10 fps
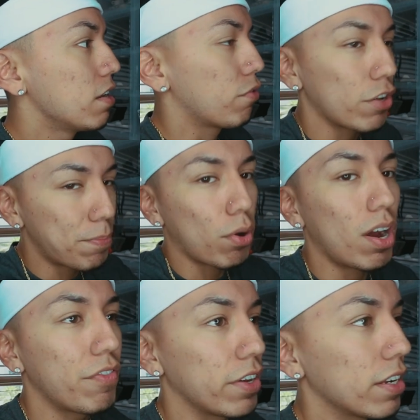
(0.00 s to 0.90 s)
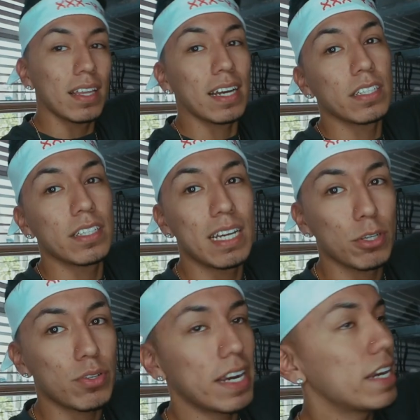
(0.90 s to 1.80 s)
free profit. Like the
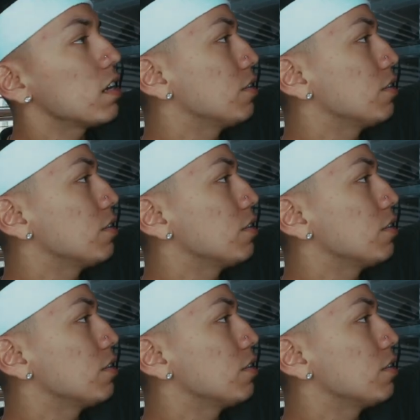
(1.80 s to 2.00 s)
zebras right here,